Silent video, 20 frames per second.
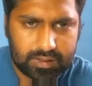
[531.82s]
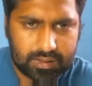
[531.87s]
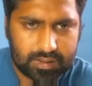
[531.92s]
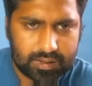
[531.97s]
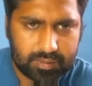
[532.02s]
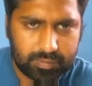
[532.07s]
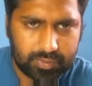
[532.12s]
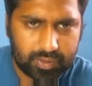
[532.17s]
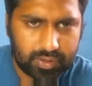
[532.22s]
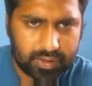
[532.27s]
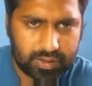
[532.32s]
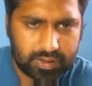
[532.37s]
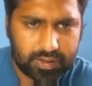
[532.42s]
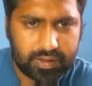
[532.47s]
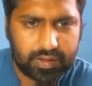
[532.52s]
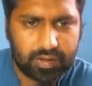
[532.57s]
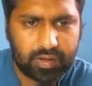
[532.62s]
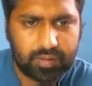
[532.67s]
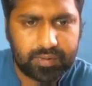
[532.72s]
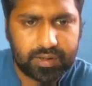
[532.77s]
upon
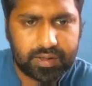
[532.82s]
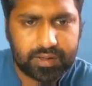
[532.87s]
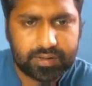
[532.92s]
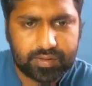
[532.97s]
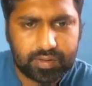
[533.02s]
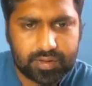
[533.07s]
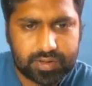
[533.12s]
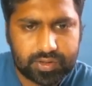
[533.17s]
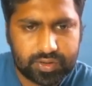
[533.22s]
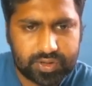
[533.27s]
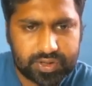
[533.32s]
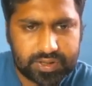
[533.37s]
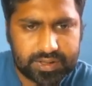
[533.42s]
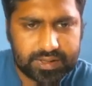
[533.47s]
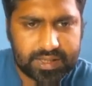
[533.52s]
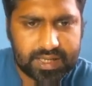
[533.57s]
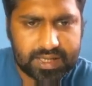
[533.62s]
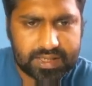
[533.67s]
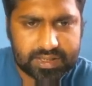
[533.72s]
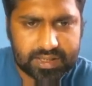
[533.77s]
denominator is also g
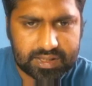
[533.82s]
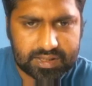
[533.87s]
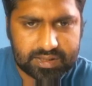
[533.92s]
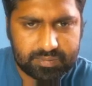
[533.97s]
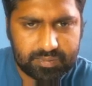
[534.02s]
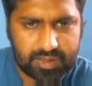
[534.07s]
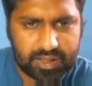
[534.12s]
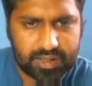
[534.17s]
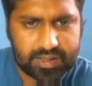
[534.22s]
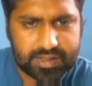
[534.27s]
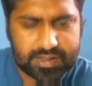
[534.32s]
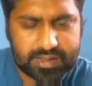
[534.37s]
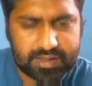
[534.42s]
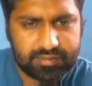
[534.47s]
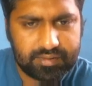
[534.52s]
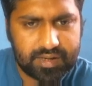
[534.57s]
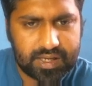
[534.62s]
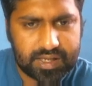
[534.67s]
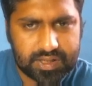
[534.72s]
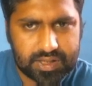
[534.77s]
dash x minus
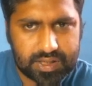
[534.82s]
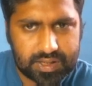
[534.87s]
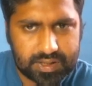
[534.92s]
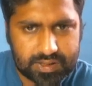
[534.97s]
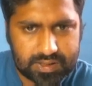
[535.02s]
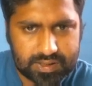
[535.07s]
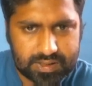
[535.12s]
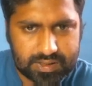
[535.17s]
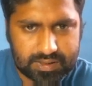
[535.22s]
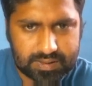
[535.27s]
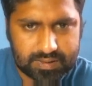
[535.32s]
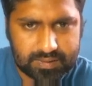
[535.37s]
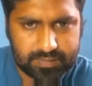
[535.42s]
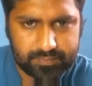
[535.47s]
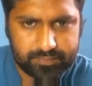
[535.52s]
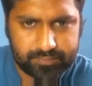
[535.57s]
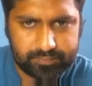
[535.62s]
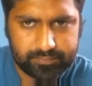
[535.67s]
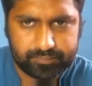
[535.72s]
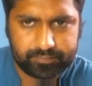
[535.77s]
f dash x
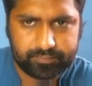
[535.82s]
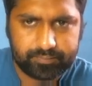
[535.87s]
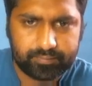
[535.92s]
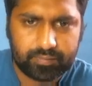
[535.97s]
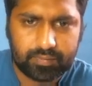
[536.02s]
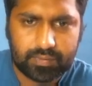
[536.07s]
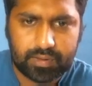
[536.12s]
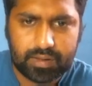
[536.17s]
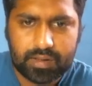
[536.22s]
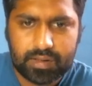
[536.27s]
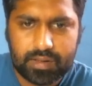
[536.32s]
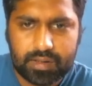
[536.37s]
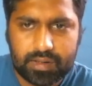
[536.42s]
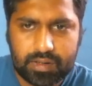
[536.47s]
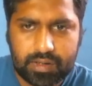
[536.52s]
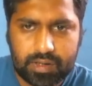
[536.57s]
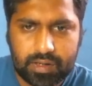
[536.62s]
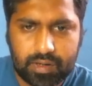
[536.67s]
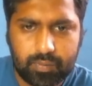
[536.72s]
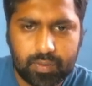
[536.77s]

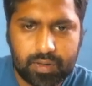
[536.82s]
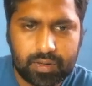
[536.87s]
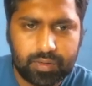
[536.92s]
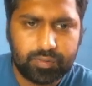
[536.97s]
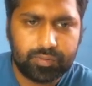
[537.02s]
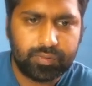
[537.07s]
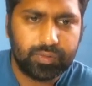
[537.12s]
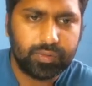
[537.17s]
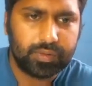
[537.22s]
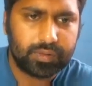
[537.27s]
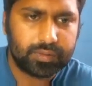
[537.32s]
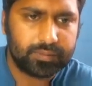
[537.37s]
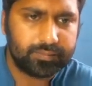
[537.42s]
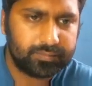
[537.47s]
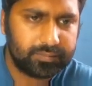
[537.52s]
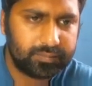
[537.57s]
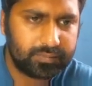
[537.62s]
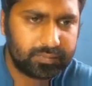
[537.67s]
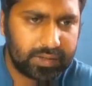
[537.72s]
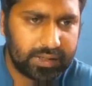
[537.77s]
equal to 4,
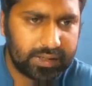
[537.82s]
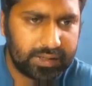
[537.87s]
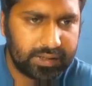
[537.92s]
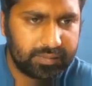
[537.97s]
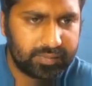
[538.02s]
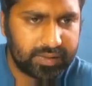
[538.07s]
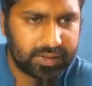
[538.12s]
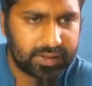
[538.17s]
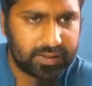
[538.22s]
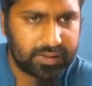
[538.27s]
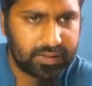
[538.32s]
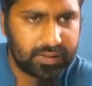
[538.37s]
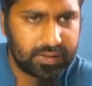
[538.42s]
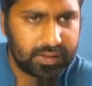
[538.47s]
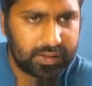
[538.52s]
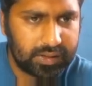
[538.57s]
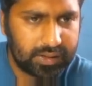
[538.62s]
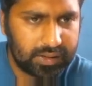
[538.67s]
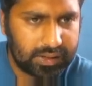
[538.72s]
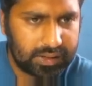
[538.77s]
and limit
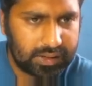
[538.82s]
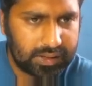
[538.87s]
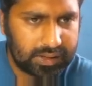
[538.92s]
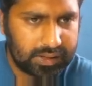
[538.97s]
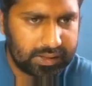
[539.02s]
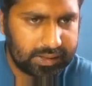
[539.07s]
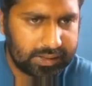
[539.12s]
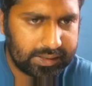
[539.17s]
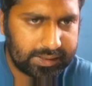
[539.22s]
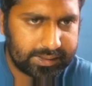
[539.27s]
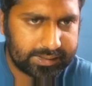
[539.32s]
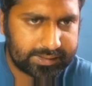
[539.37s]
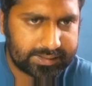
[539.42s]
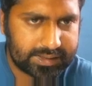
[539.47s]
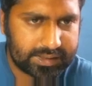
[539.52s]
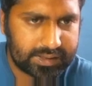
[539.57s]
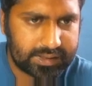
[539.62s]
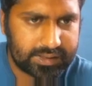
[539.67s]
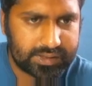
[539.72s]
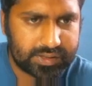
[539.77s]
x
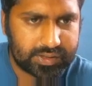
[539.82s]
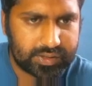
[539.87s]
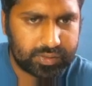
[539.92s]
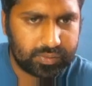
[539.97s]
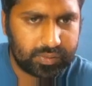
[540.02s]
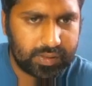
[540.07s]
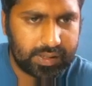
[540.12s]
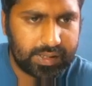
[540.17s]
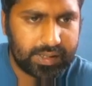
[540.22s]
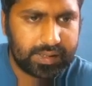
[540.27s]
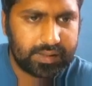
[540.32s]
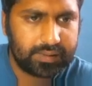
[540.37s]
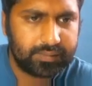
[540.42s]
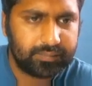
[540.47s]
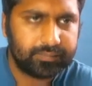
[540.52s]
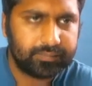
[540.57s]
tends to a.